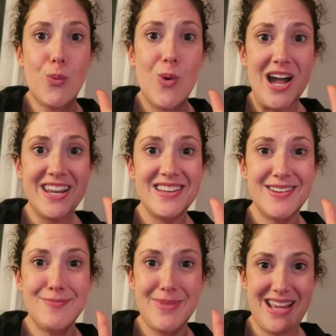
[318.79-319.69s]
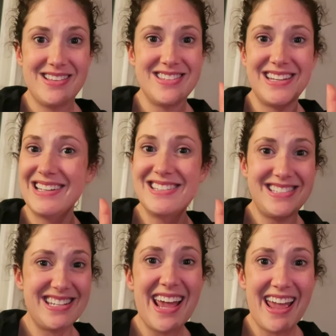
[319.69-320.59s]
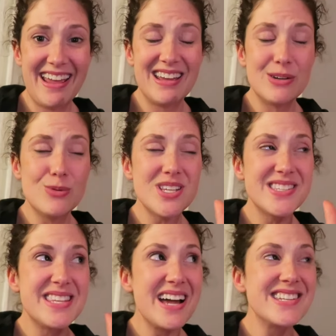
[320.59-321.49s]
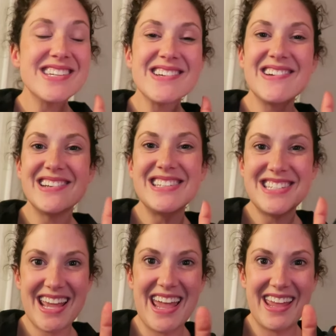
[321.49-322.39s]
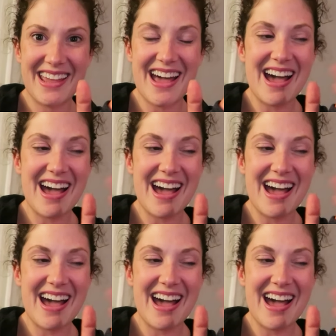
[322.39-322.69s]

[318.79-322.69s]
What an amazing day. It was such a good day.